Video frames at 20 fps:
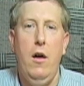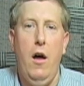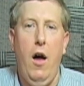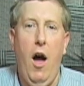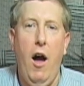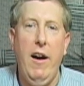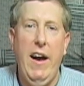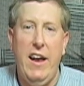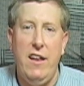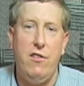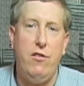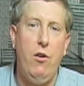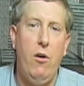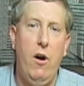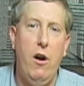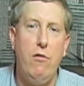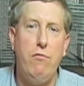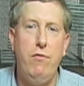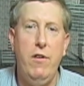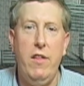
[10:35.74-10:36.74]
Alright, so
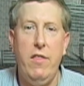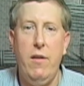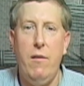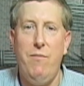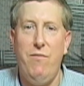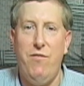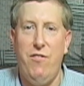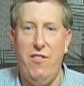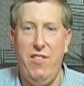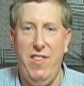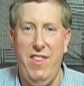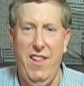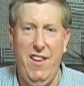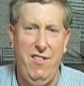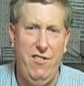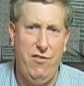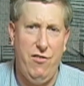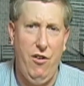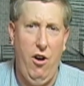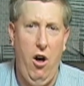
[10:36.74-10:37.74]
our rhythm for
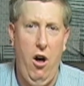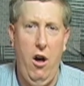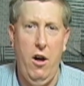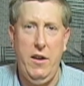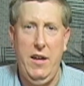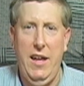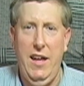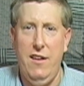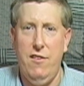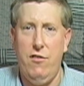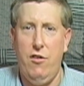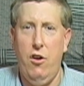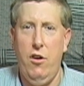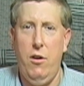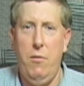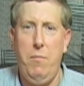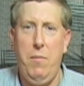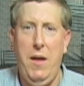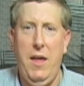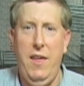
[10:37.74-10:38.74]
this song is going
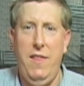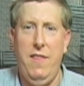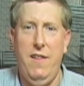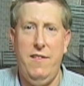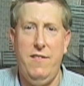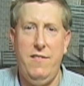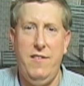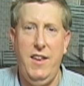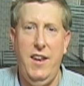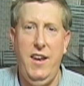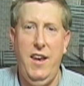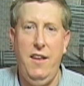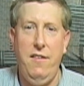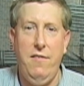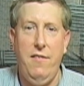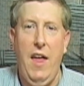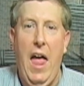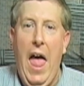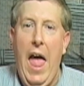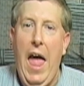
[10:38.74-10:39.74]
to be the
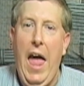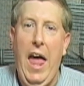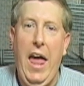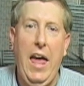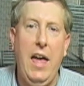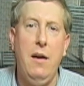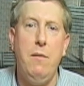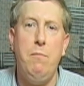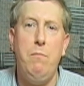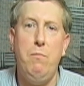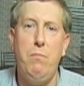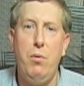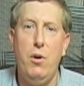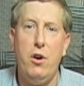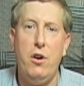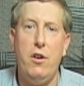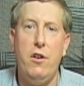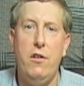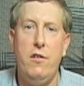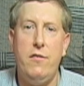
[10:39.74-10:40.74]
sentence
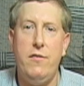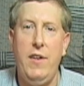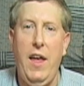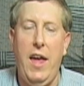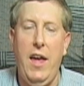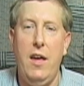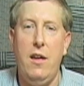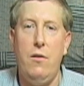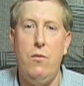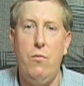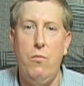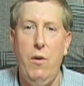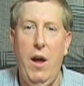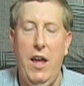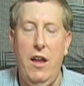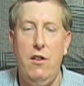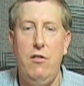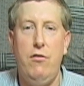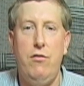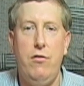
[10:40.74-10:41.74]
hamburger
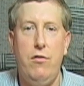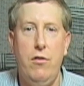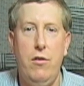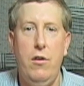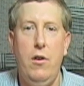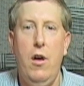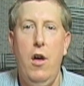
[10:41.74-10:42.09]
sandwich.